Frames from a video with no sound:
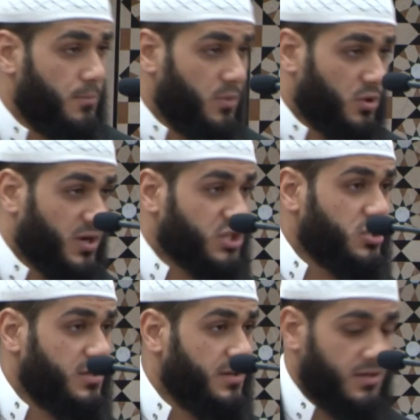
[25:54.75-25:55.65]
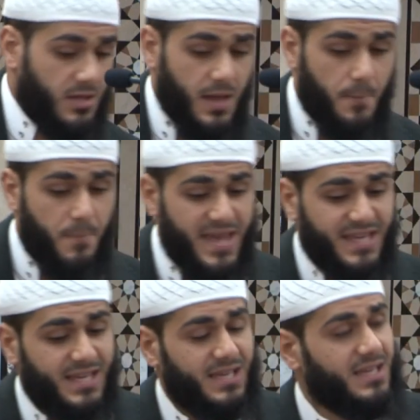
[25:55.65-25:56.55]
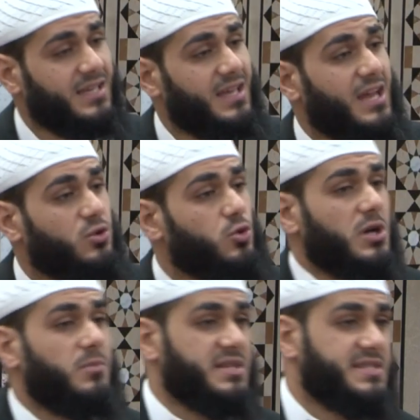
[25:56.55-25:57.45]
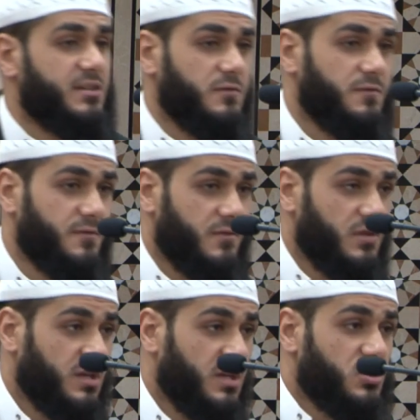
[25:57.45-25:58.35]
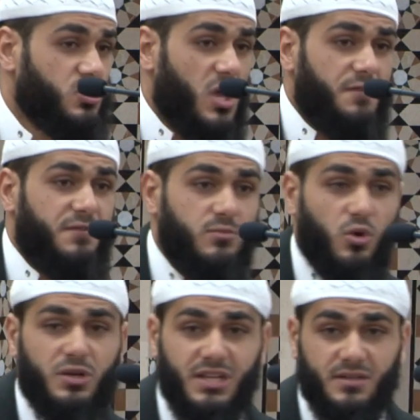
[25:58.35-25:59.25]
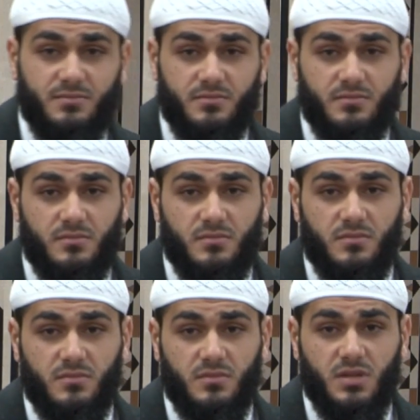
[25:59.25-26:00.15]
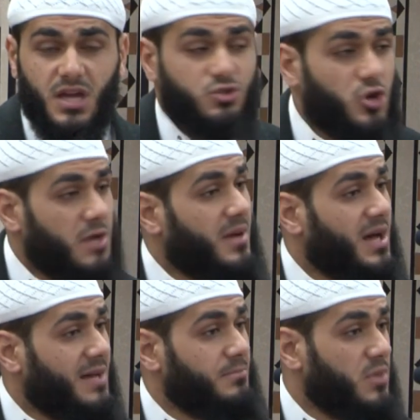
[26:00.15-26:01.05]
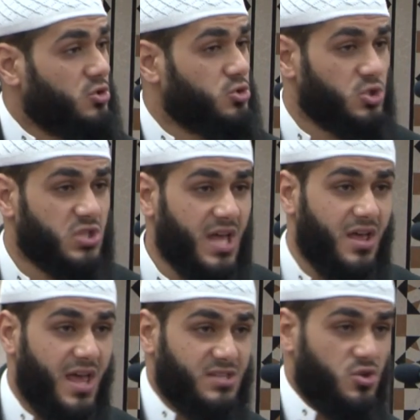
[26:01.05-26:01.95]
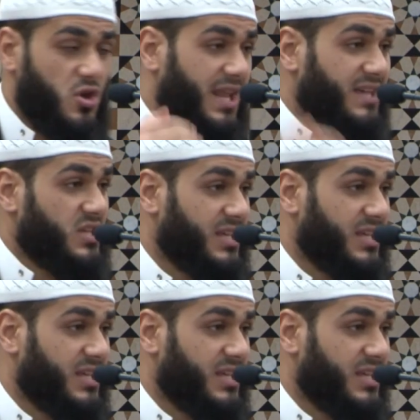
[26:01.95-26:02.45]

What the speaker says: crush it, bake it, and cook it myself. So every morning, I try my utmost to start as early as I